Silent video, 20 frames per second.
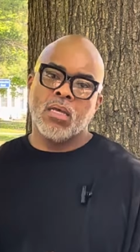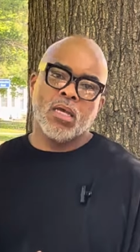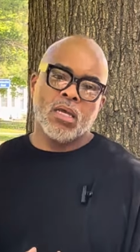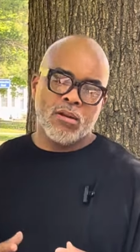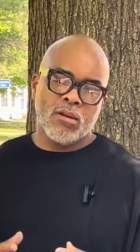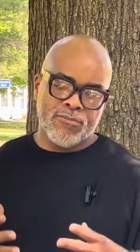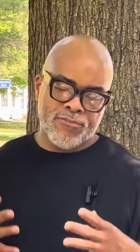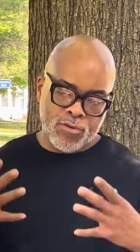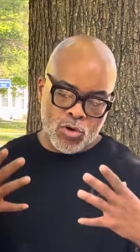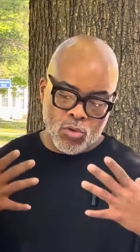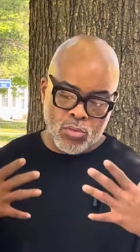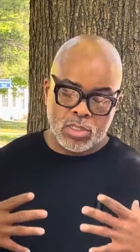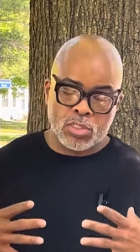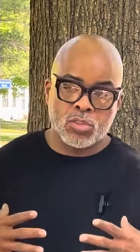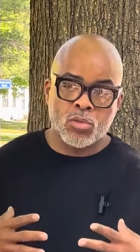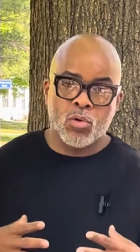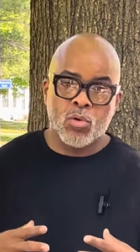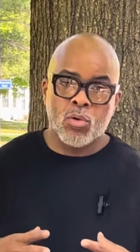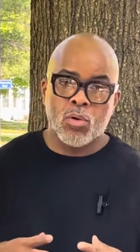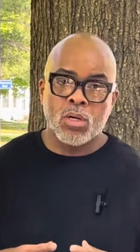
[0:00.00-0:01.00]
and
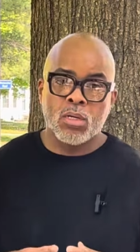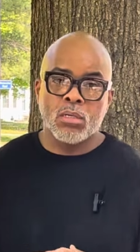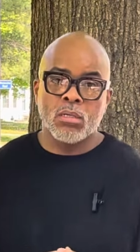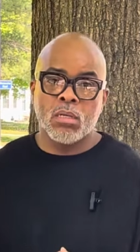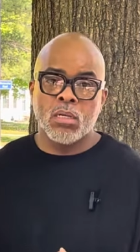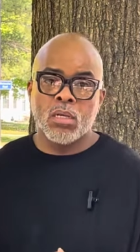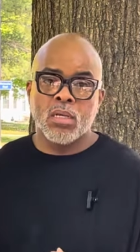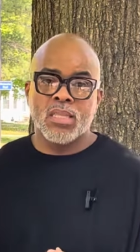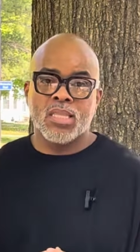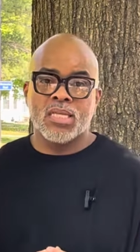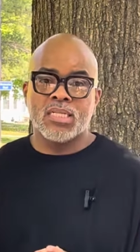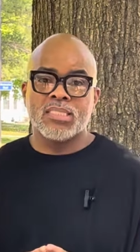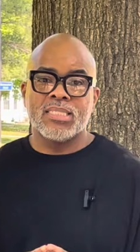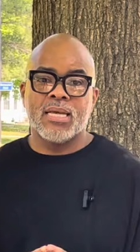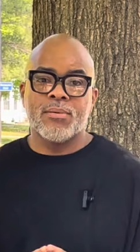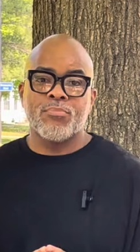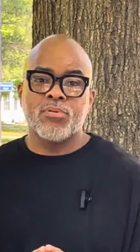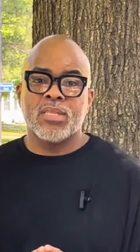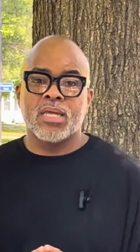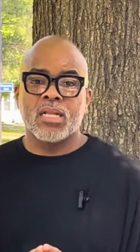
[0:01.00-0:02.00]
focus on the
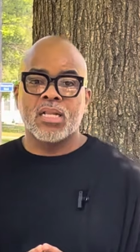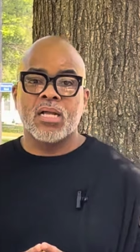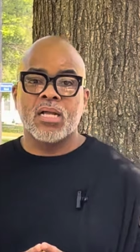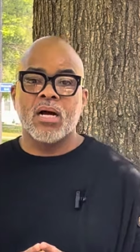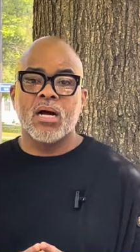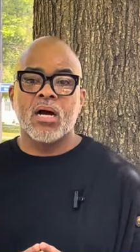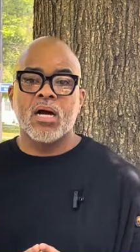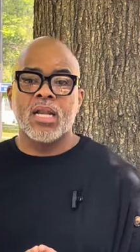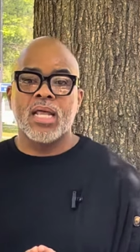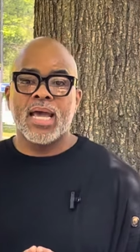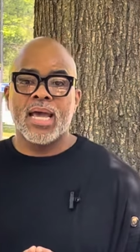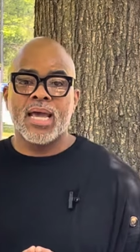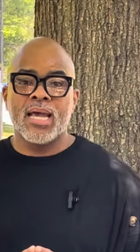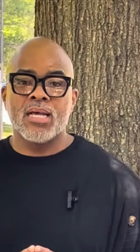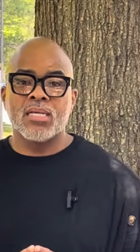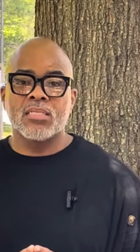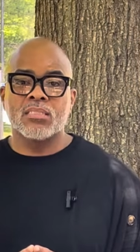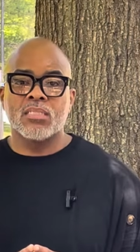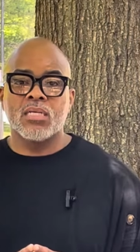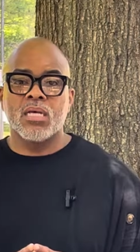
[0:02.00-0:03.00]
temple that God
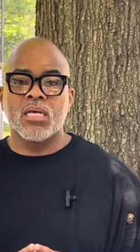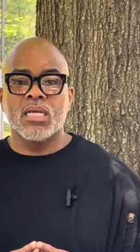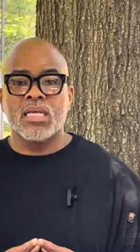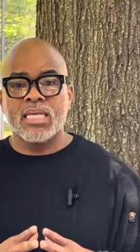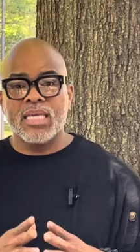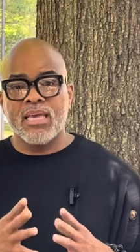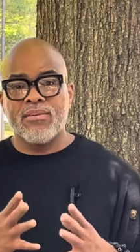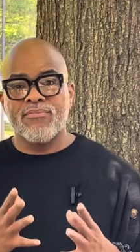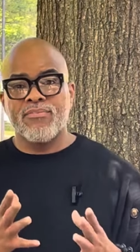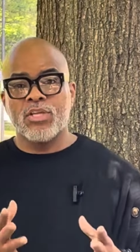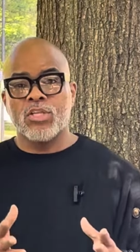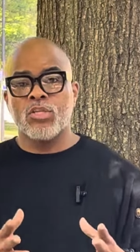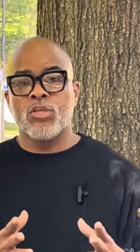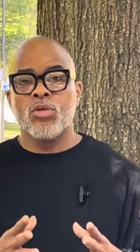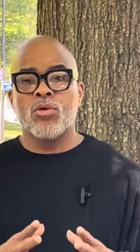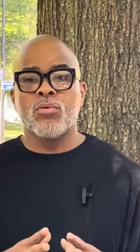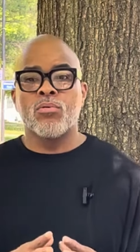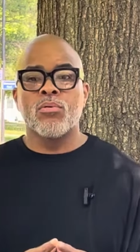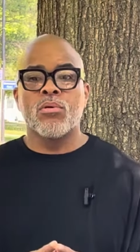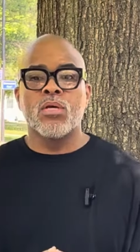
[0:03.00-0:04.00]
has given
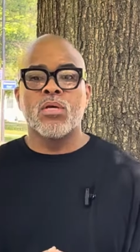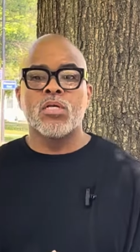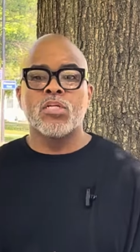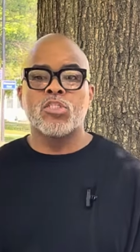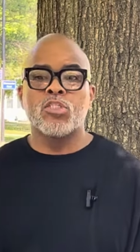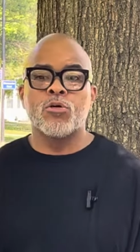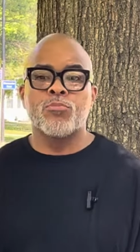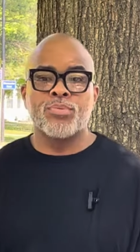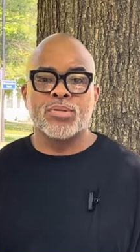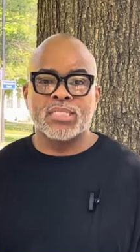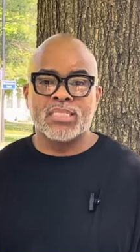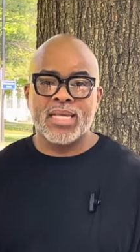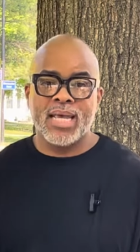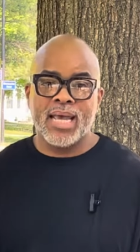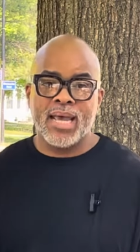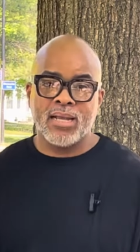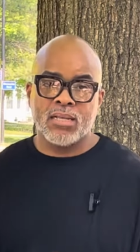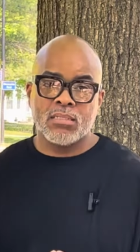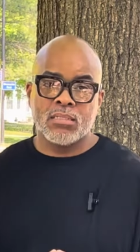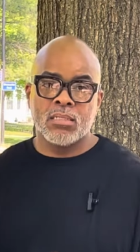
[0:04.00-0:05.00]
you to
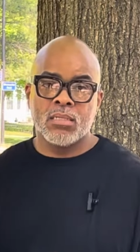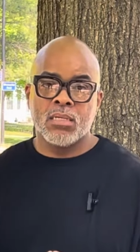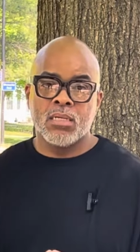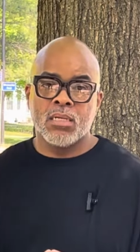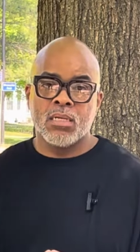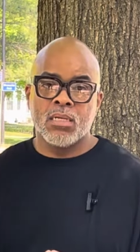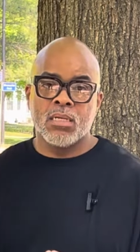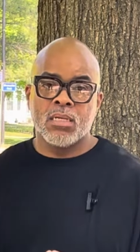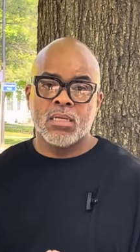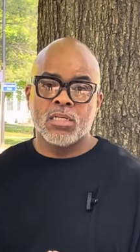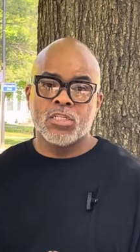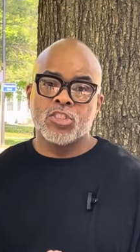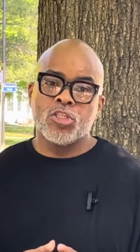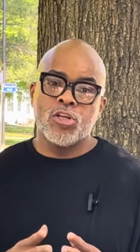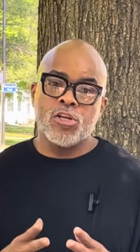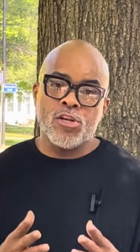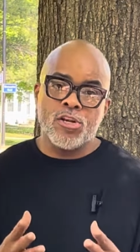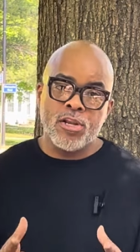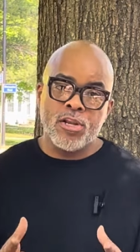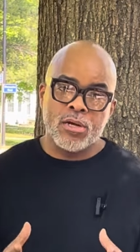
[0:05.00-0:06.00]
protect,
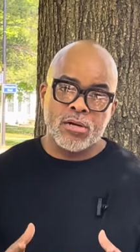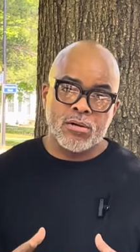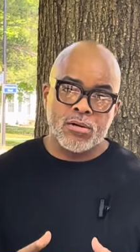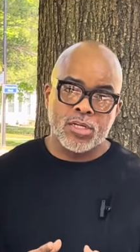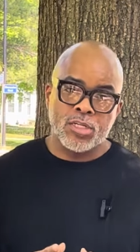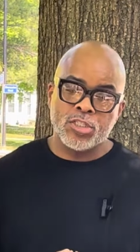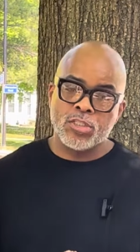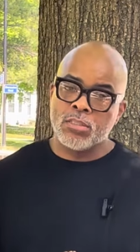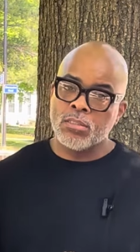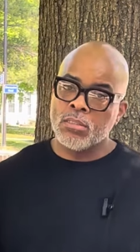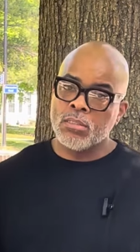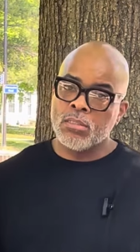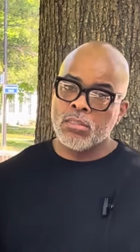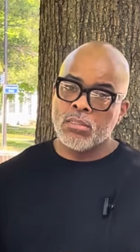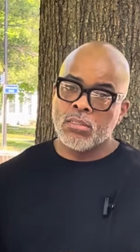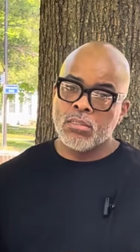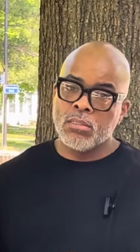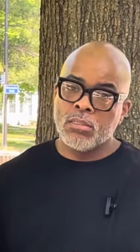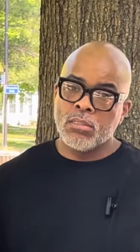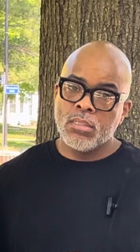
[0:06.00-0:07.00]
to nourish,
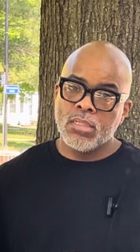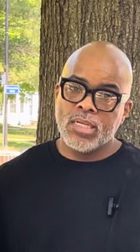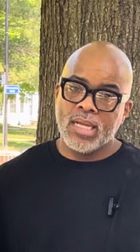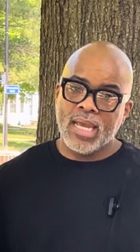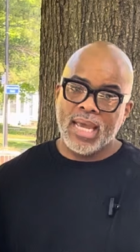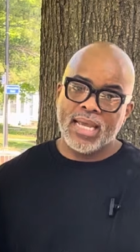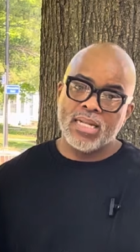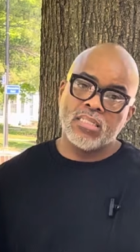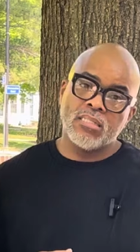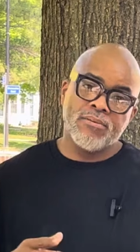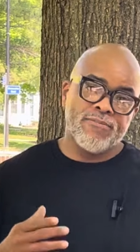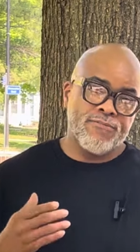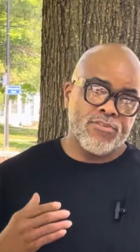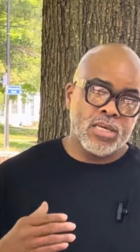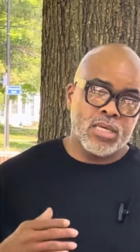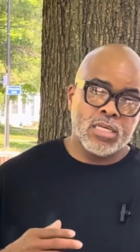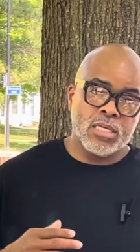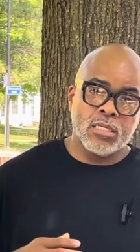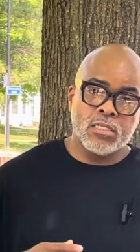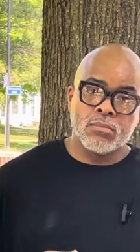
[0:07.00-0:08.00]
and to
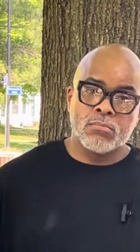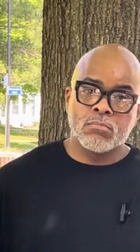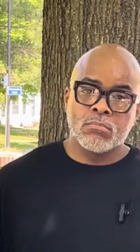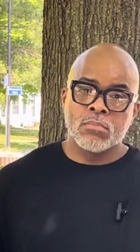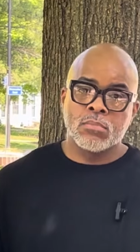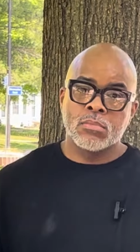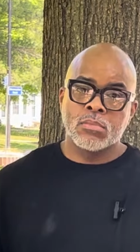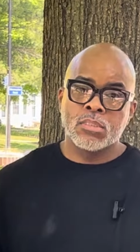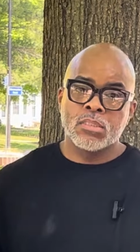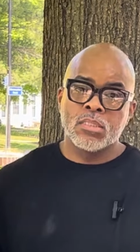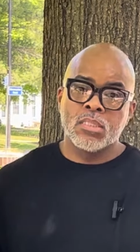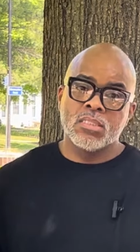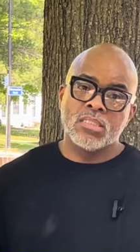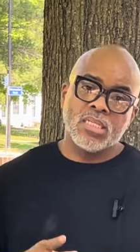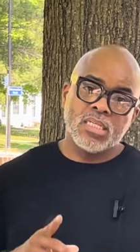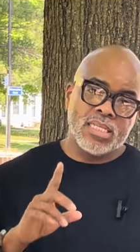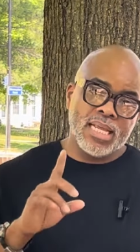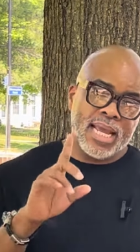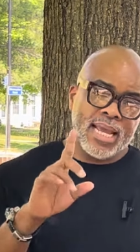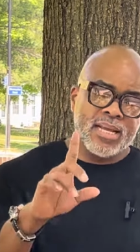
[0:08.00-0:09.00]
feed.
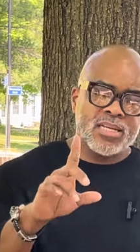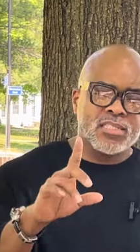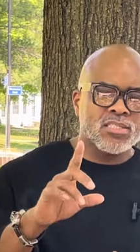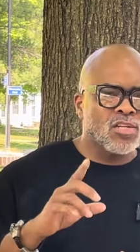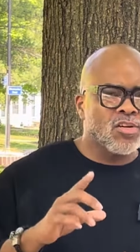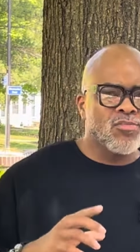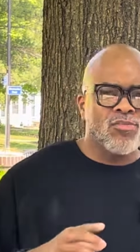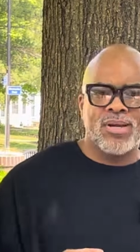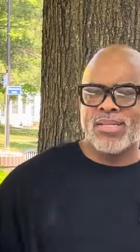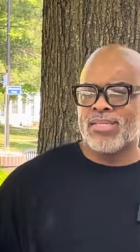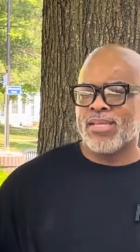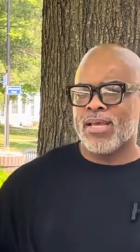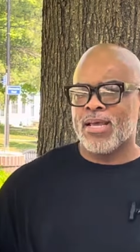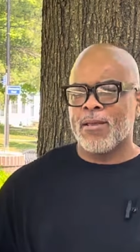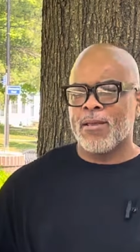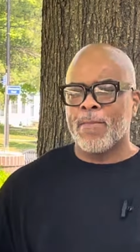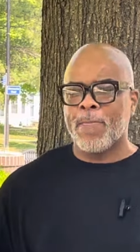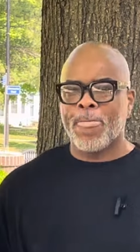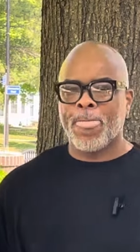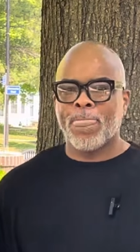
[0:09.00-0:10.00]
Today is a great
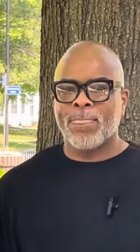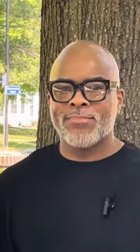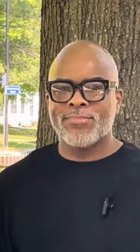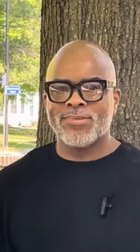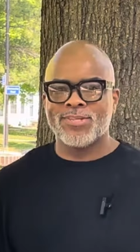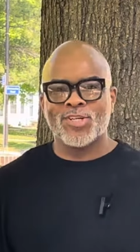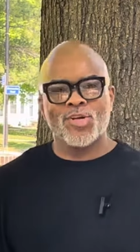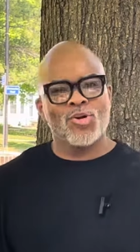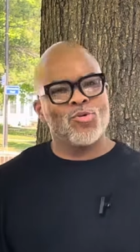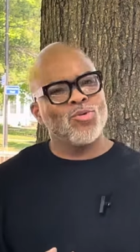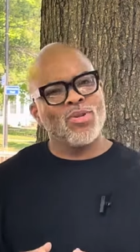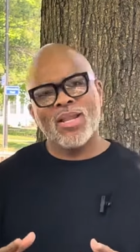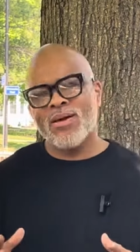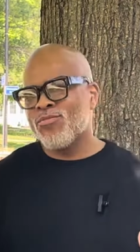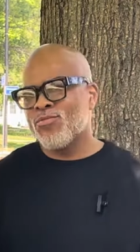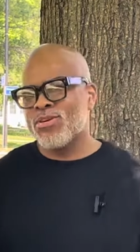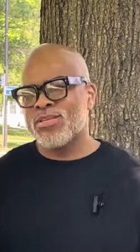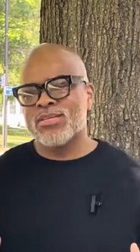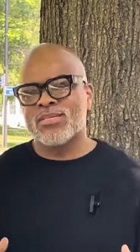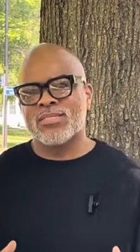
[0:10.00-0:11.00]
day. Go
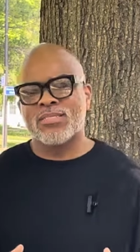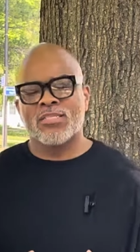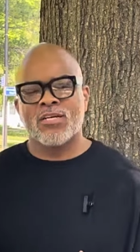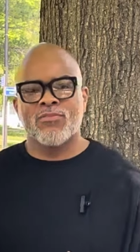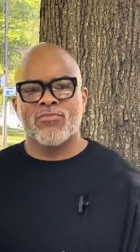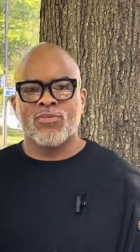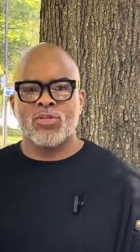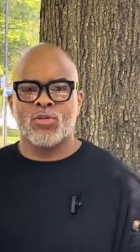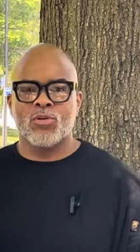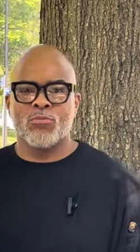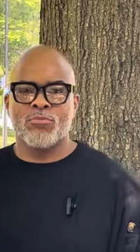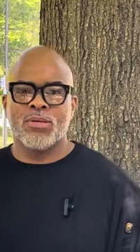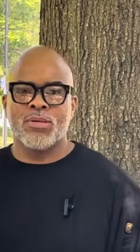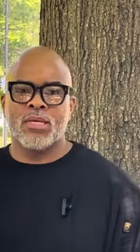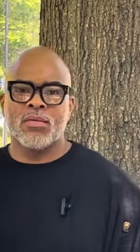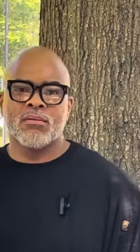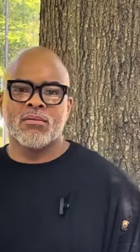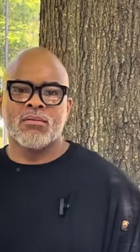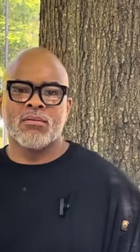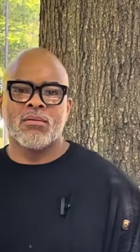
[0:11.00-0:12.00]
love on yourself a little bit.